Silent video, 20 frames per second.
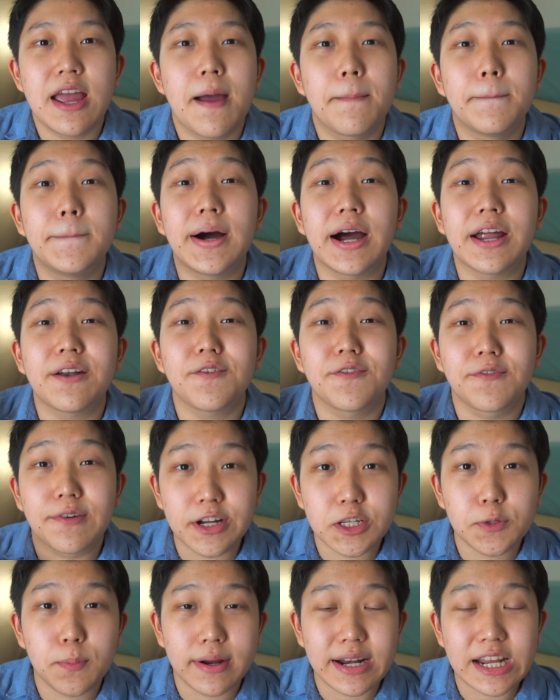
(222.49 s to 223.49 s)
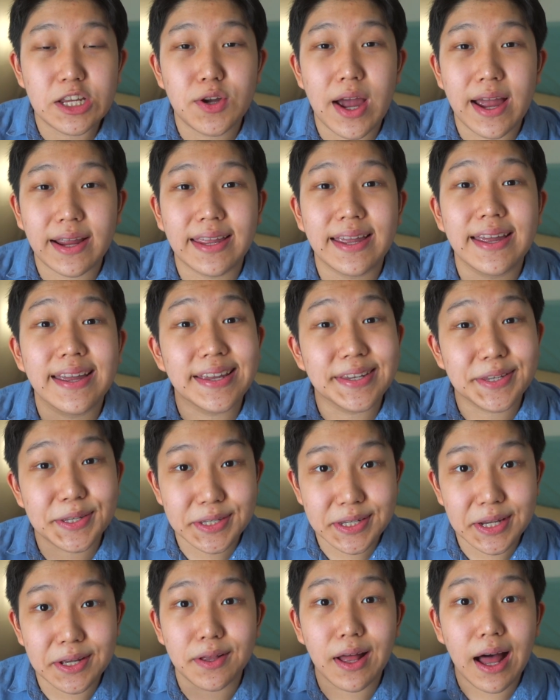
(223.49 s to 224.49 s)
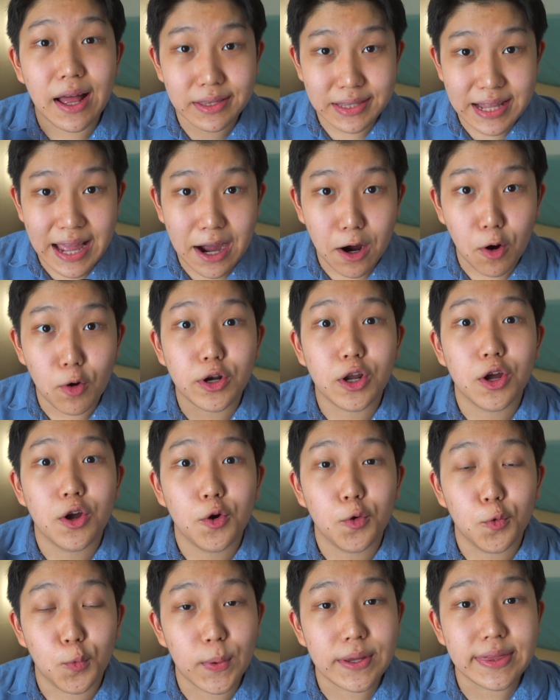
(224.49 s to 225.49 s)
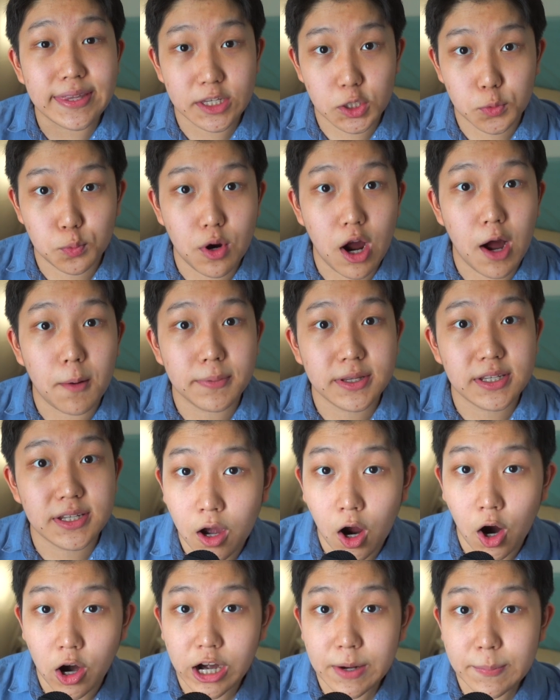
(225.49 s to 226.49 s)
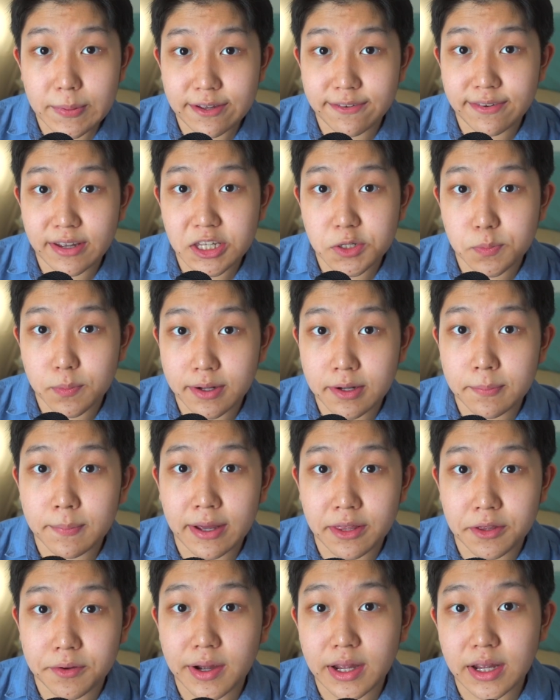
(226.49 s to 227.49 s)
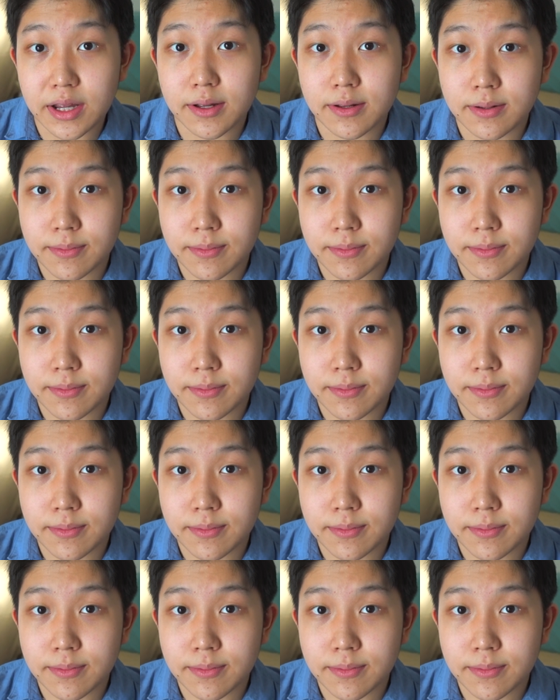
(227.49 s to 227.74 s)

but first-party tracking is still allowed with this prompt. RIP Facebook, by the way.